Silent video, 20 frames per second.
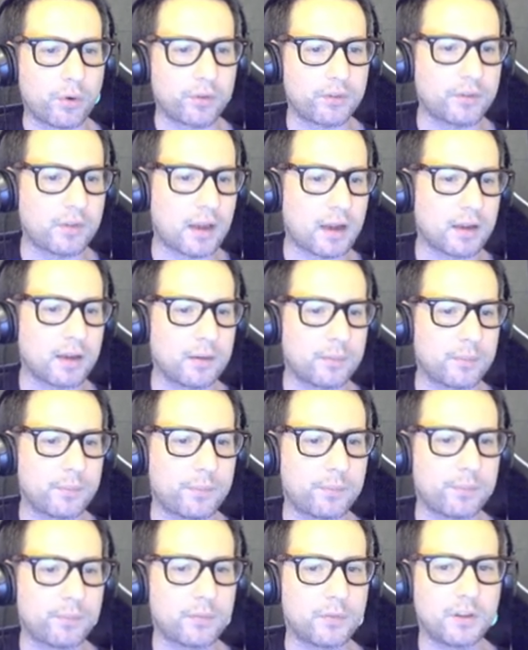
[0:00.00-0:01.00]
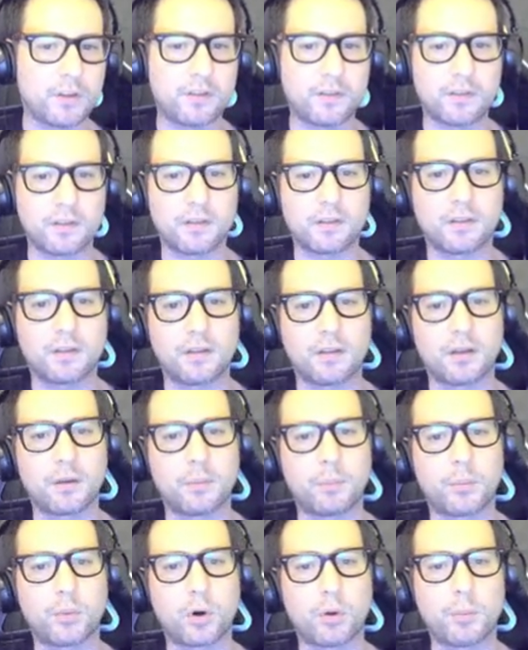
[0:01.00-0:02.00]
stack. This is the
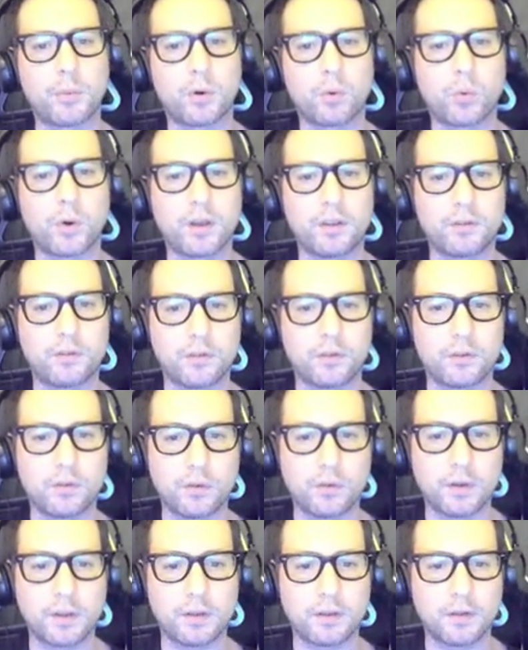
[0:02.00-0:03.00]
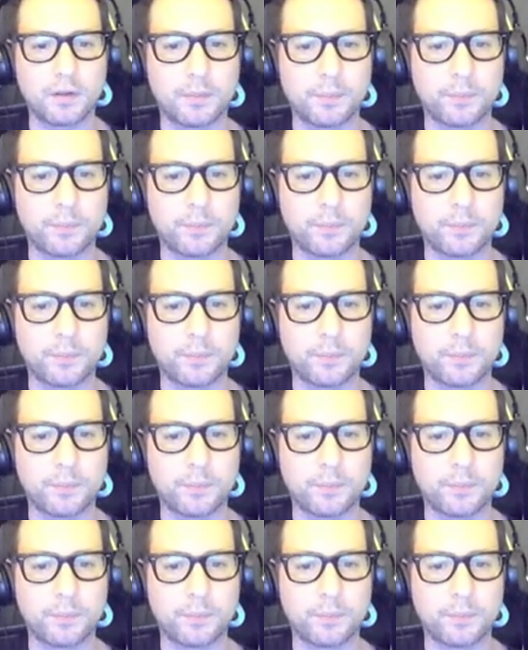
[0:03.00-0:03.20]
proper way to do it.